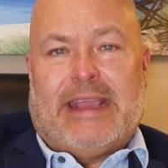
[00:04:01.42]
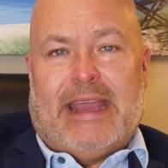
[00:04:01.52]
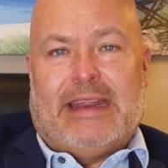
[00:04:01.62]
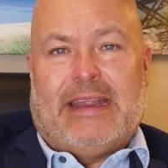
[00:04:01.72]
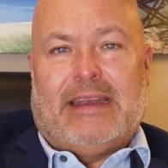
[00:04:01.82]

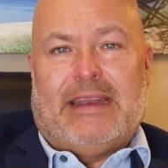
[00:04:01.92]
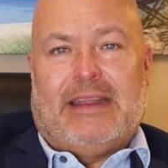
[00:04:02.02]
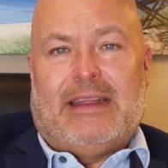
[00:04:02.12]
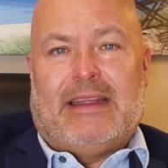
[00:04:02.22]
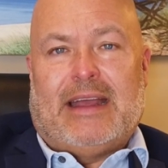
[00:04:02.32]
get it.
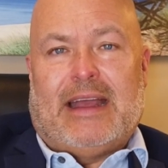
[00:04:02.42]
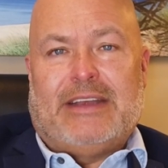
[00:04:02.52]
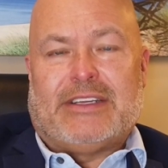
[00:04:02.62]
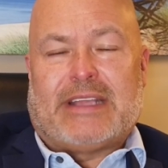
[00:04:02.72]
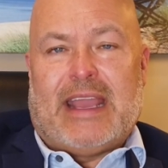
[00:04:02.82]
I
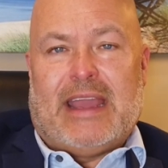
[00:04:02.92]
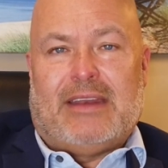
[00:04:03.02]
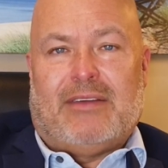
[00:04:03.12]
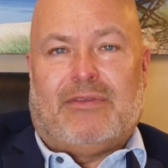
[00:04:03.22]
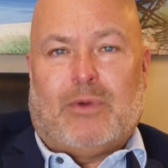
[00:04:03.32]
just can't
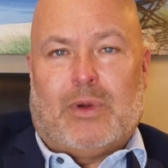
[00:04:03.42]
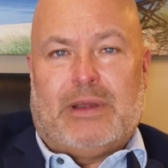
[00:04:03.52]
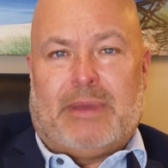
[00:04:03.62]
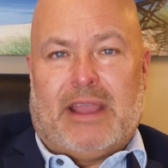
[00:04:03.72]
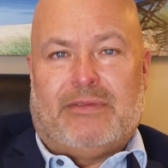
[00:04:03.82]
afford
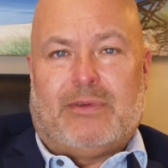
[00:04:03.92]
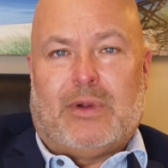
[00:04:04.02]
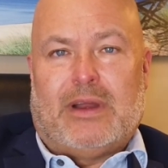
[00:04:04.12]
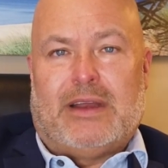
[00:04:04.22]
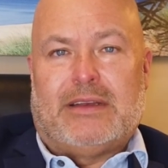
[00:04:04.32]
to pay
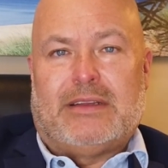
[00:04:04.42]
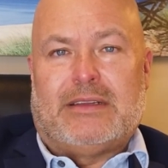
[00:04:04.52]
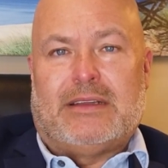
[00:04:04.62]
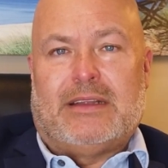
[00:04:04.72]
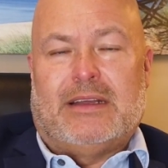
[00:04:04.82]
for it.
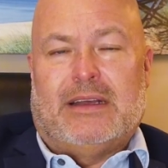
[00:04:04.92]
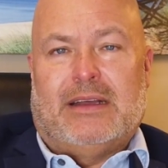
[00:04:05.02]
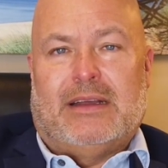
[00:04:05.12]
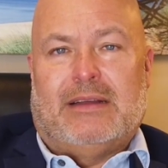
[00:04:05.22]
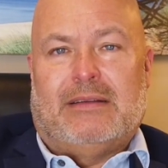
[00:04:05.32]

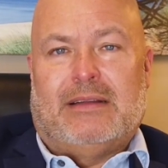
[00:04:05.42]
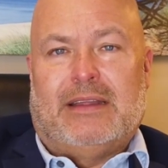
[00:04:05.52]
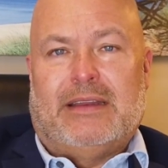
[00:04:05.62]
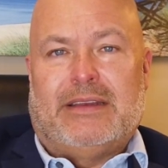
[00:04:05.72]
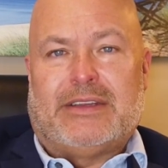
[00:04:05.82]

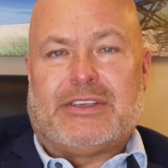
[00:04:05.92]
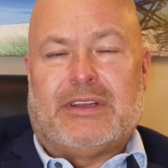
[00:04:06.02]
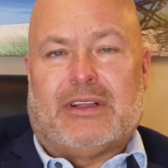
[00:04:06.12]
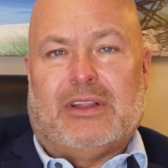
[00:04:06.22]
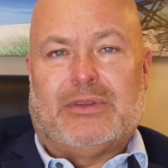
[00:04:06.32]
In
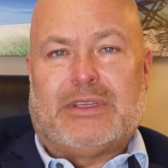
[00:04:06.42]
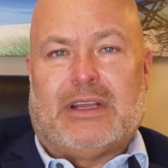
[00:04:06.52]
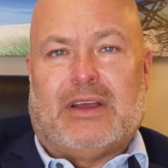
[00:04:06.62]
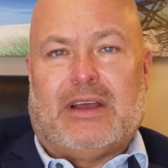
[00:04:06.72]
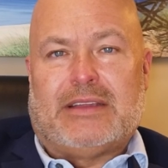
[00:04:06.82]
addition to
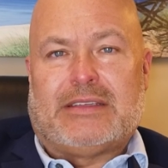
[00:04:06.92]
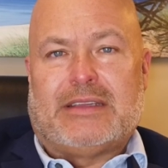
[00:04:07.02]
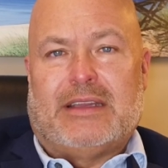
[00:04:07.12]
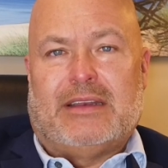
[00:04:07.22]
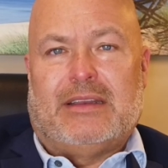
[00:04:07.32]
closing costs
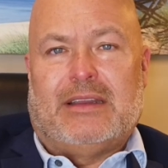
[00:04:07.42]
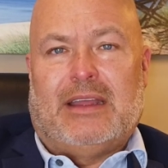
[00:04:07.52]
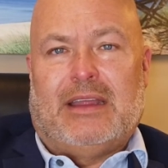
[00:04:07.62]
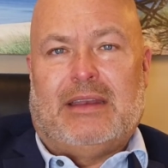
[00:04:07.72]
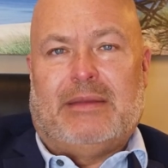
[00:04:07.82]

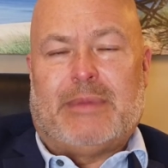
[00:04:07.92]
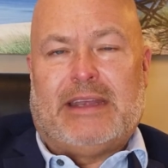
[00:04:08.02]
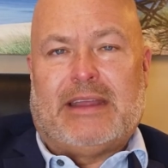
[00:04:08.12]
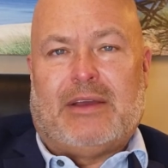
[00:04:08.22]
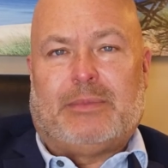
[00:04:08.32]
and
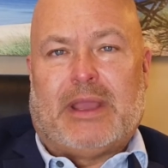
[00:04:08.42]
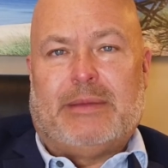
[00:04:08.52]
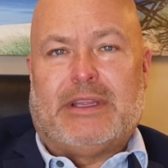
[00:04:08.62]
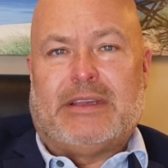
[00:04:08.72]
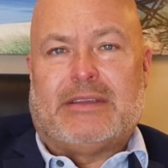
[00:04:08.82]
my down
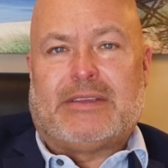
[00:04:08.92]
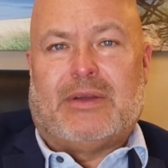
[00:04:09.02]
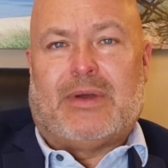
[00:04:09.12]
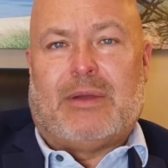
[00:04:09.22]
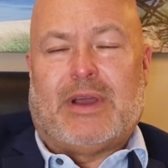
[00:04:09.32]
payment,
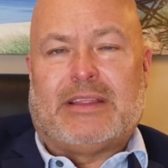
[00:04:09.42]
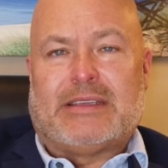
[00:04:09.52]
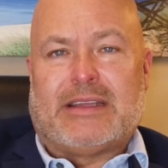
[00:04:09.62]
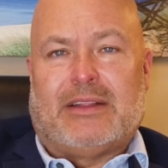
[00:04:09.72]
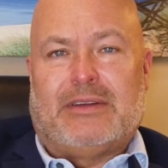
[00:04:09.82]
so I want the
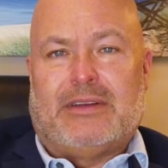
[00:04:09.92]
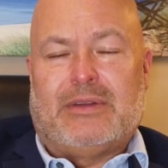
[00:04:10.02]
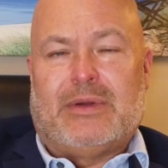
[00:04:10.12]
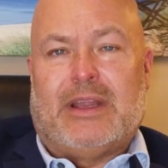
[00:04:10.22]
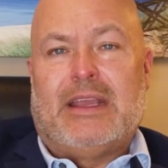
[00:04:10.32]
seller to
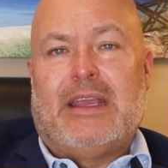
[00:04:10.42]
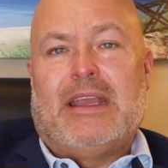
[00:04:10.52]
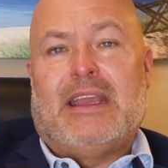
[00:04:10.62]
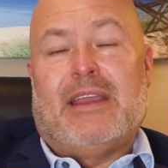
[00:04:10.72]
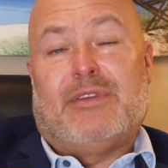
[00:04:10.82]
do it.
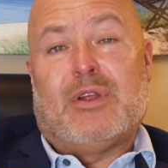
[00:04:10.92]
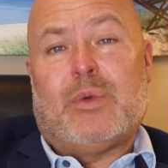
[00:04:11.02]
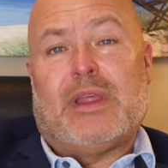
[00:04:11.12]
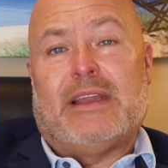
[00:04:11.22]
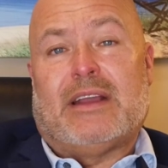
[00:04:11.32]
If you're
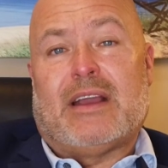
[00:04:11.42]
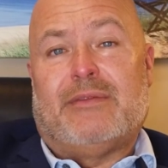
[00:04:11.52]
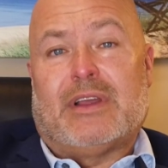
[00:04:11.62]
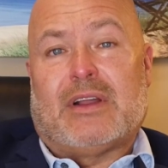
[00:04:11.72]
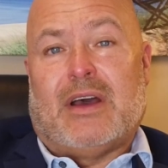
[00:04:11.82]
willing to
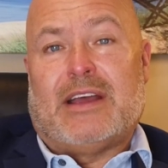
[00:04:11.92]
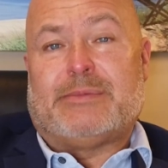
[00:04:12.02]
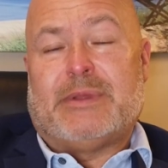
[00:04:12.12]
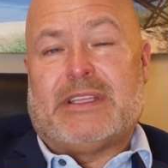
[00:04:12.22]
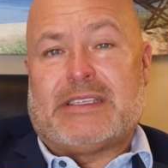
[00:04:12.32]
cover the
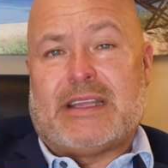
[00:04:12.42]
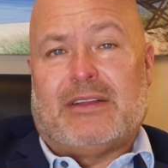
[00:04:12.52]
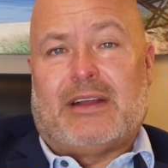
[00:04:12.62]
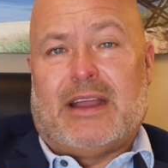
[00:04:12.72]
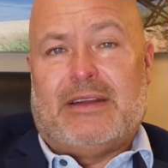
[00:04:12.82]
cost but the
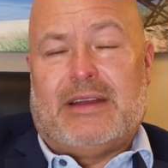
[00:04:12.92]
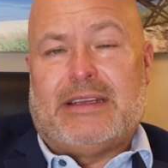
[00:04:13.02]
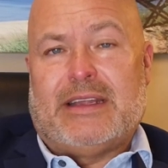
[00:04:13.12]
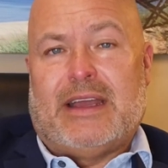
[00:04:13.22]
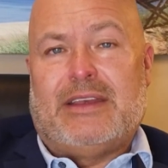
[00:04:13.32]
seller to hire
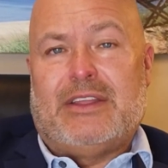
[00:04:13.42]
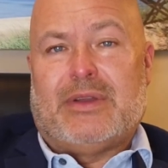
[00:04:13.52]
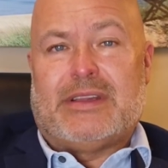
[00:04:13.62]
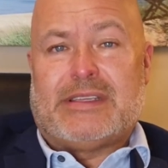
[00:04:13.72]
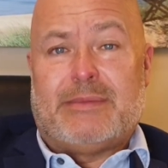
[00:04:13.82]
it done, you
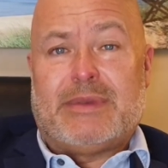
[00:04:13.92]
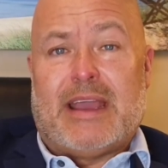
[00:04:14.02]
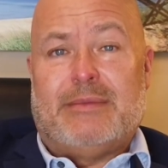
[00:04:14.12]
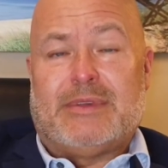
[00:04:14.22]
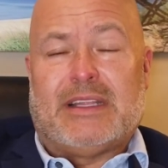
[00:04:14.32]
can
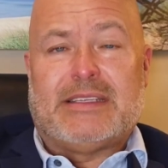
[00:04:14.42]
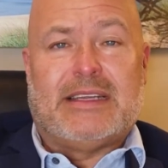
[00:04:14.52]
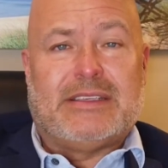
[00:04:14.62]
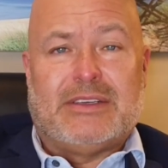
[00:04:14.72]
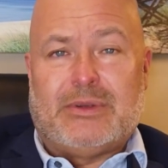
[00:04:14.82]
sometimes, let's
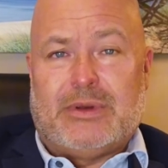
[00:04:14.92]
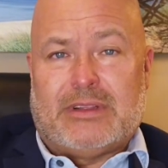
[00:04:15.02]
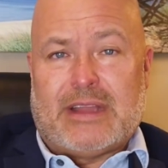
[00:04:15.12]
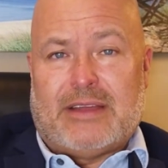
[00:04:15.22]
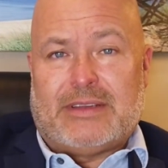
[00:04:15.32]
say it's a
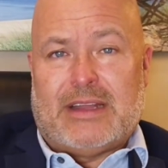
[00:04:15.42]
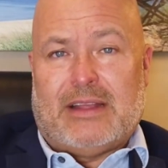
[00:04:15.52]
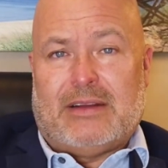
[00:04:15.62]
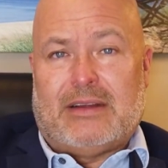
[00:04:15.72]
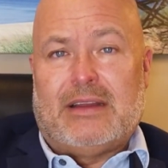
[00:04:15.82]

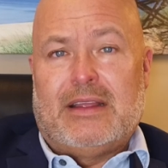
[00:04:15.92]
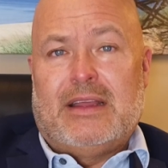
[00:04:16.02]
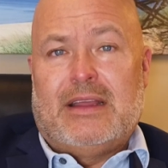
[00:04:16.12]
$200,000